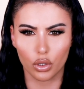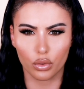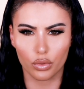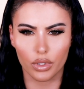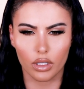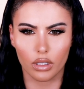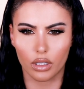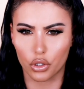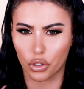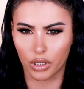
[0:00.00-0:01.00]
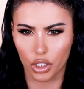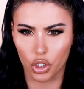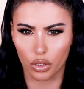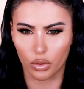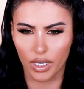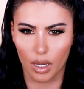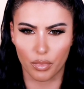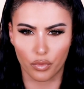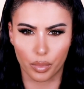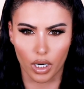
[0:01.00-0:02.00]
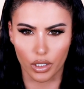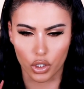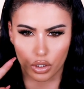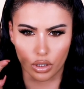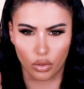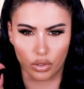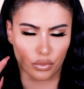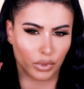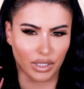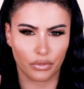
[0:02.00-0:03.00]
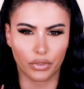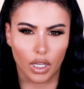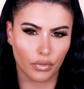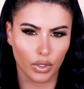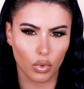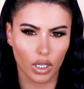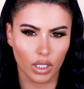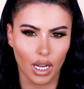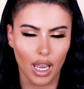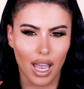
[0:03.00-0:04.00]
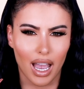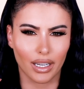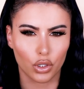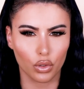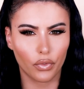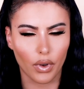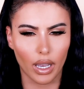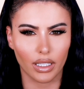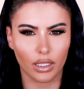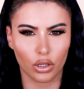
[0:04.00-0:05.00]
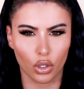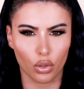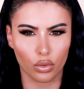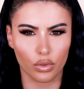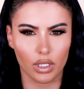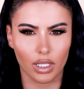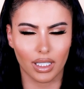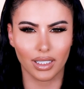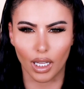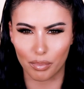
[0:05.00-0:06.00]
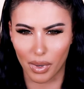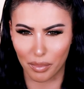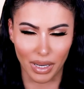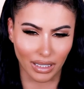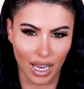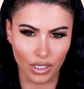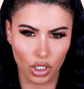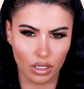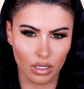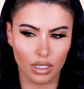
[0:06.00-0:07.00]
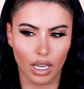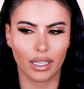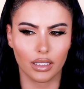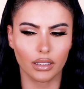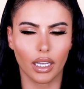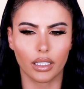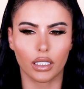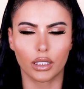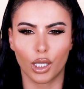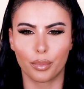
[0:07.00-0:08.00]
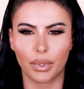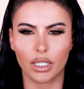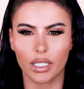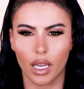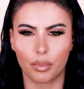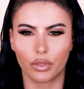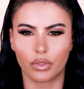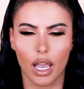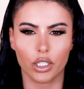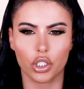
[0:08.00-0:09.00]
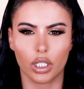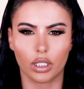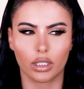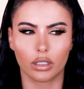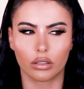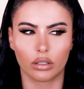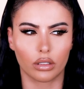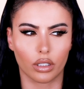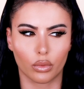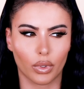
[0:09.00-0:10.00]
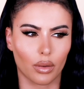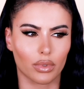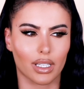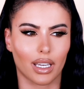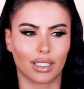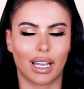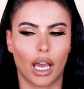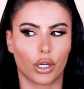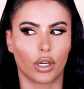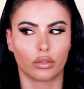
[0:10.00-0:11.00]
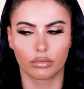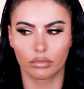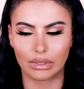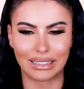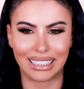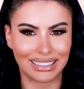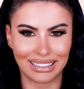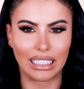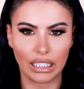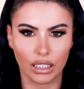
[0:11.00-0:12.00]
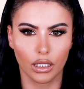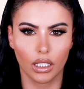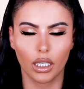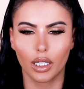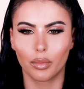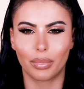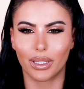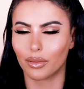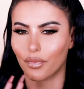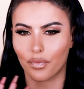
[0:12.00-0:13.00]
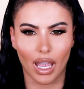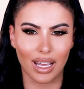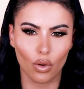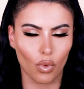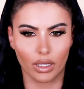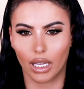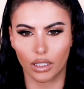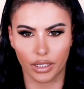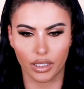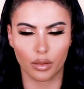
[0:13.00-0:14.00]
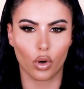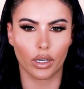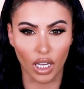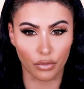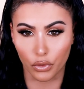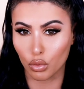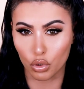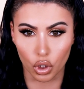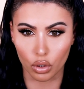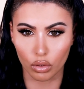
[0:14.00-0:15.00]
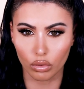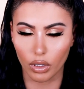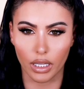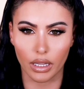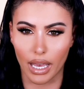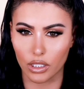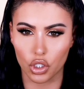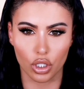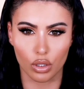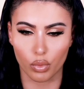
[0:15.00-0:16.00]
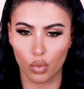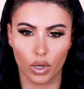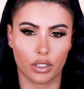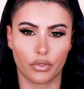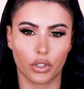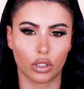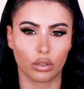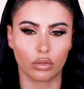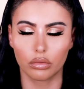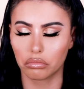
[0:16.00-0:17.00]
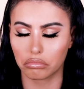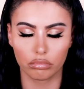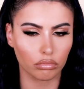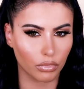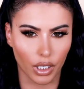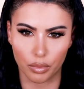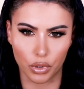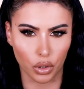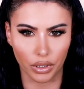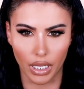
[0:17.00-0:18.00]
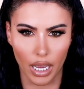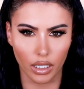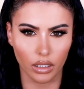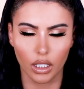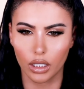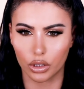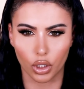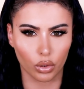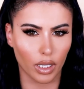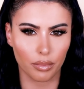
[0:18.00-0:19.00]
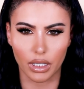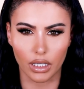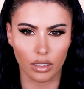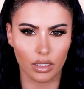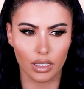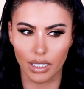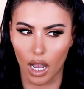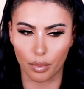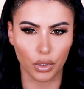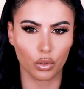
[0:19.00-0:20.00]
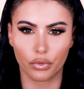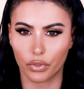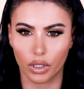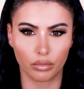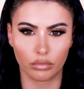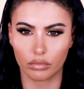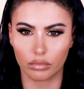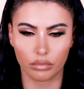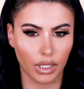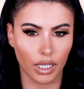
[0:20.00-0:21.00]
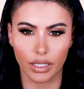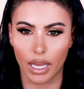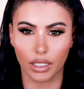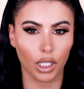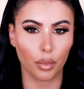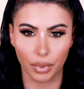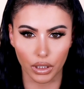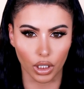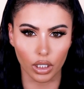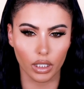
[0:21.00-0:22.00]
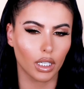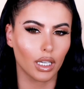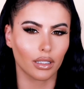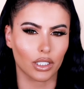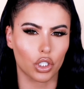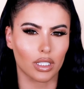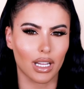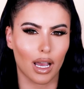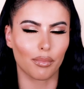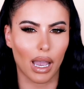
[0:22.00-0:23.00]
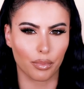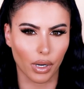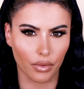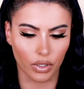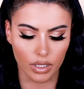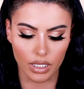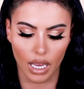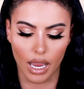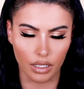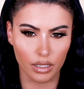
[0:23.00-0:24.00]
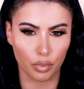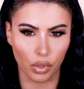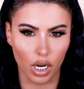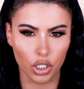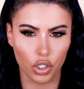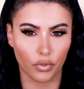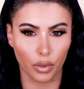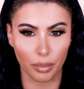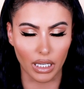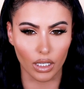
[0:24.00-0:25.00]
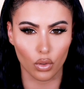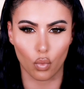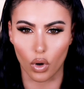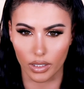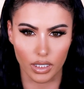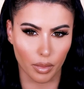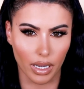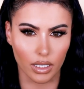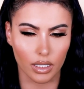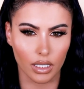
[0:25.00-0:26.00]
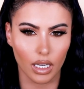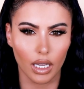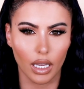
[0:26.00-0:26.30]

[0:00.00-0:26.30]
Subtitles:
used the traditional type of brush, you know, the really fluffy one, I do find that those clump up my lashes. I did like a clumpy type of lash look, you know, when I was like, I don't know, 16, but I don't want that look anymore. If you do, and that's just what works for you, keep doing that. Don't let me stop you from getting that clumpy look. That's just not my preference. This brush for me works the best.